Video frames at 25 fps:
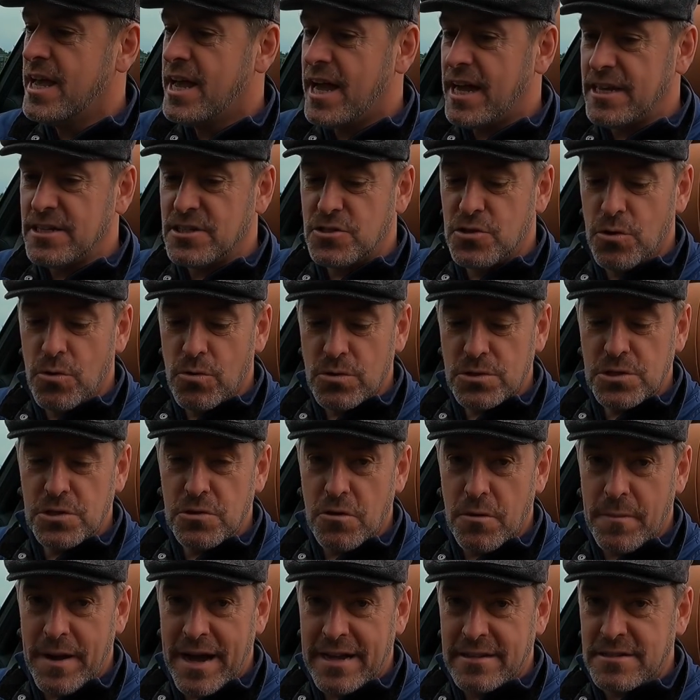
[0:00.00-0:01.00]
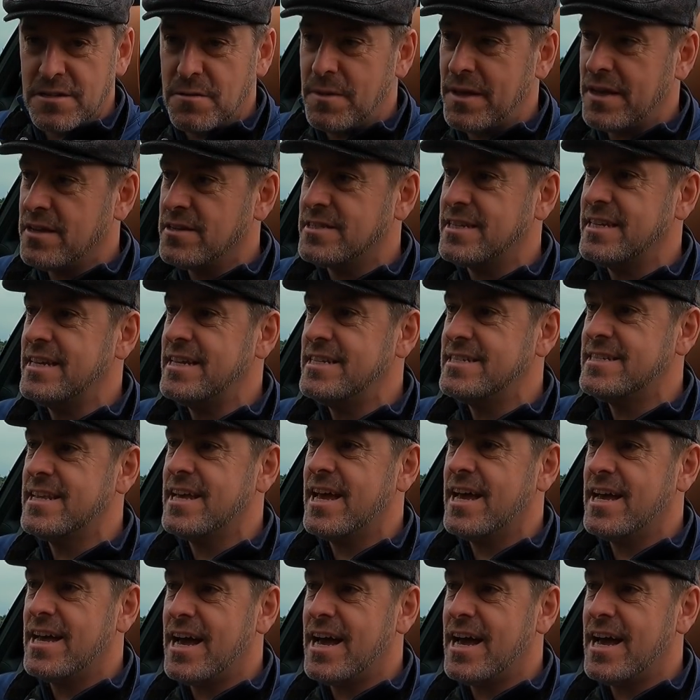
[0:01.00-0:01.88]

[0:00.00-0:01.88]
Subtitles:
and talk to you about it, because it is